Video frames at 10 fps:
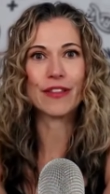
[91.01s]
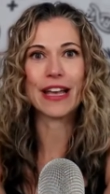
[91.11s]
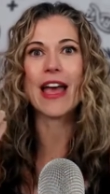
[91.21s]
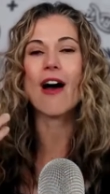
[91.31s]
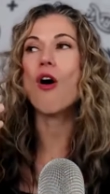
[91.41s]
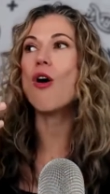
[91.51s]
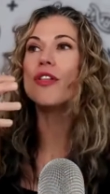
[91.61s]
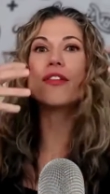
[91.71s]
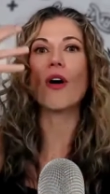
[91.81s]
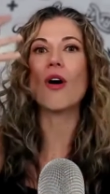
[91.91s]
Like all
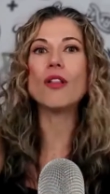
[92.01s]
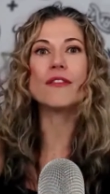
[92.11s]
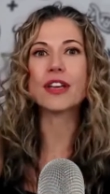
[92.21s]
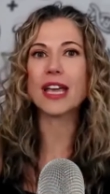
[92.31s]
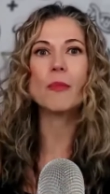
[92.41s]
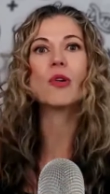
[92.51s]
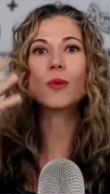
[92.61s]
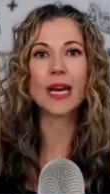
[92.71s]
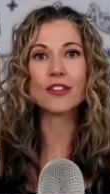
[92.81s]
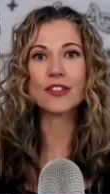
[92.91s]
the all of the chemical
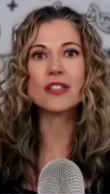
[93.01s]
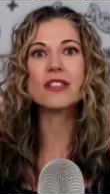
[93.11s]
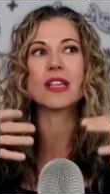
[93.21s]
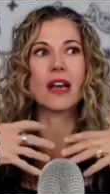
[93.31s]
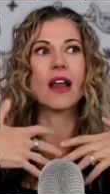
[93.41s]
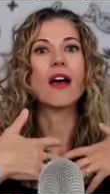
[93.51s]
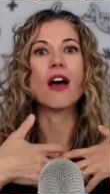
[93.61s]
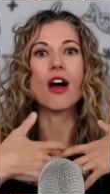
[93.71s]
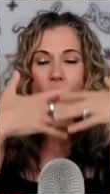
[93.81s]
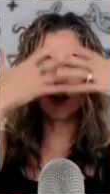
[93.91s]
reactions that
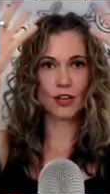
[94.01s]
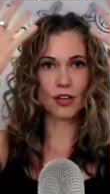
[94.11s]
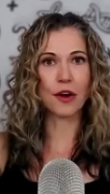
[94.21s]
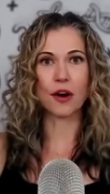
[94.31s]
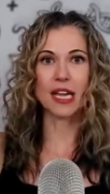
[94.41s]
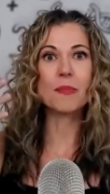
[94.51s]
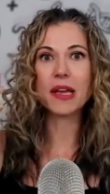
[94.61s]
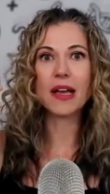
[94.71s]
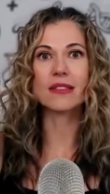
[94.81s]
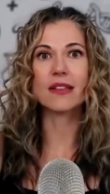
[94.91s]
are are
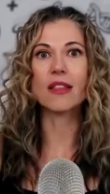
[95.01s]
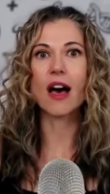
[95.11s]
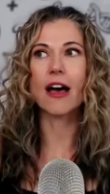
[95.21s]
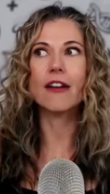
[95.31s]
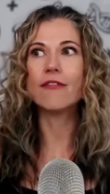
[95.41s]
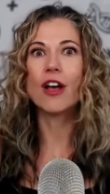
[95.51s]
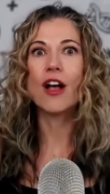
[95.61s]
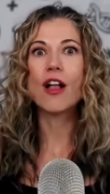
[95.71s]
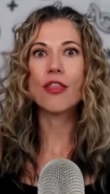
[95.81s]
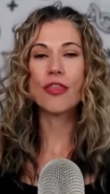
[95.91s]
keeping us alive,
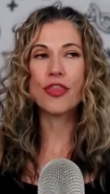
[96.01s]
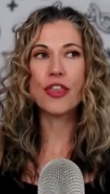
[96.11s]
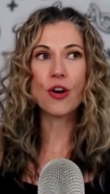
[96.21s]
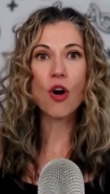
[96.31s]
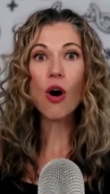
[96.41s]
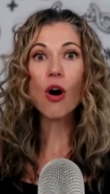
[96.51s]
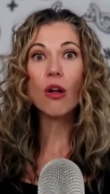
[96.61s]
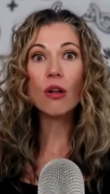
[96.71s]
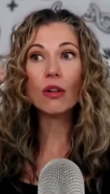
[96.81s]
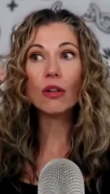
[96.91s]
they're
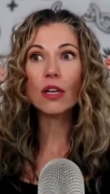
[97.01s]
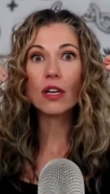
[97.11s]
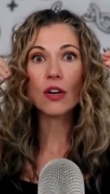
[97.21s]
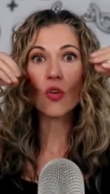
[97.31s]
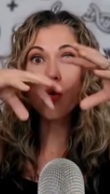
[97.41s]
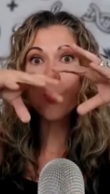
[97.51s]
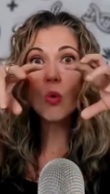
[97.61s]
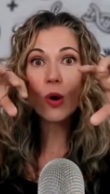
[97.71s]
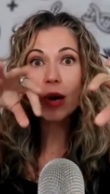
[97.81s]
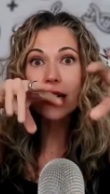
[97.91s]
all
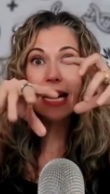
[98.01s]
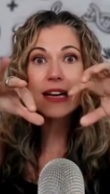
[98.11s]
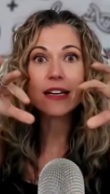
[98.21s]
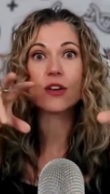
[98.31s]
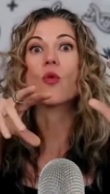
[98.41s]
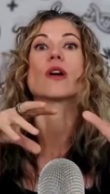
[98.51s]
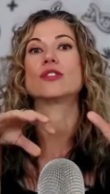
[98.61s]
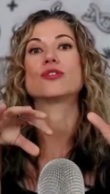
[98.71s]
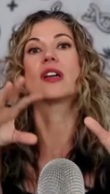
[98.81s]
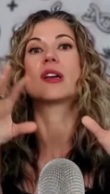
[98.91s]
coordinated and
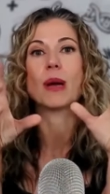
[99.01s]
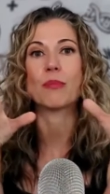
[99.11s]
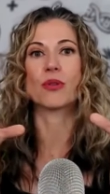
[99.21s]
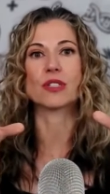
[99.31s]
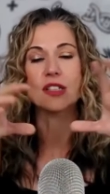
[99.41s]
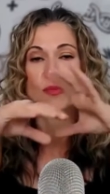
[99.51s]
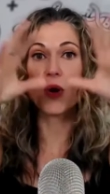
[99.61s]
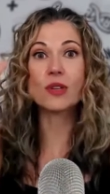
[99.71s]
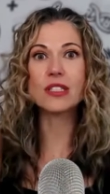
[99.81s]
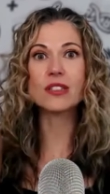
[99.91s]
orchestrated by proteins.
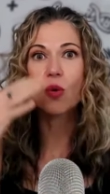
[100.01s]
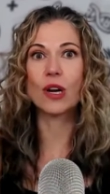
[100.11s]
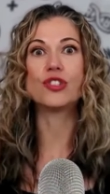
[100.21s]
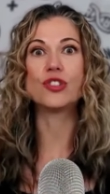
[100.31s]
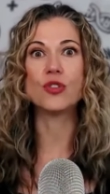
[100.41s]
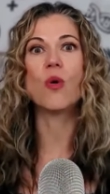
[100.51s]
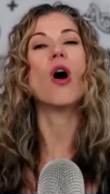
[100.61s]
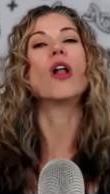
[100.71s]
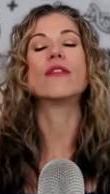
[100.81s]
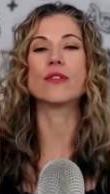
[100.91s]
Proteins are what do
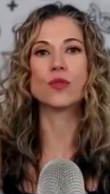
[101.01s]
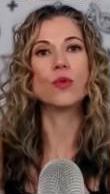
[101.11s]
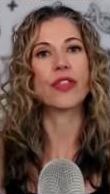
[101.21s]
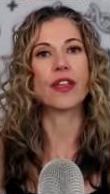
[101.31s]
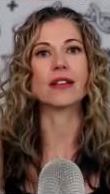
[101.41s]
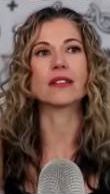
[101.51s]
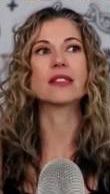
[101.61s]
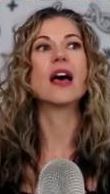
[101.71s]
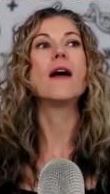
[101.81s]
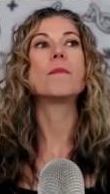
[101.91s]
all of those cool things.